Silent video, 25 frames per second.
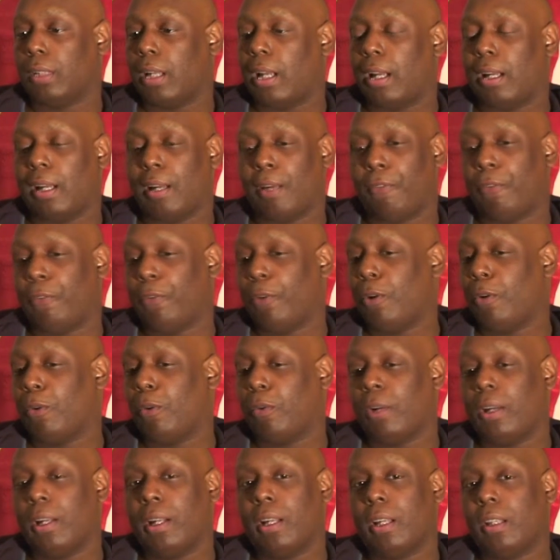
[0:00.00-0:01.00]
I feel
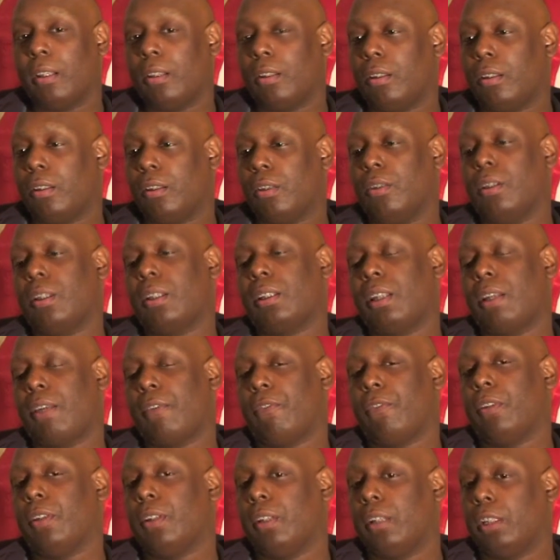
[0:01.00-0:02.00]
great. At, it's
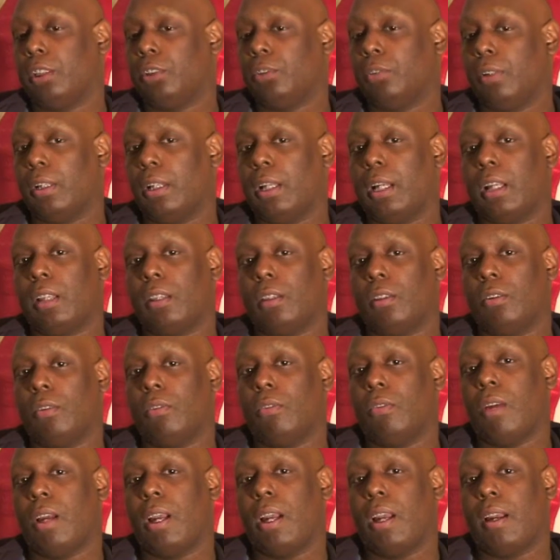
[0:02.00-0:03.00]
that feeling that you get after
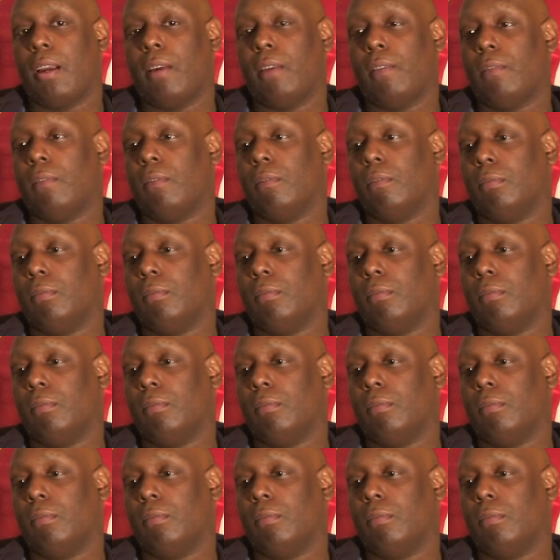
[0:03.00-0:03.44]
you have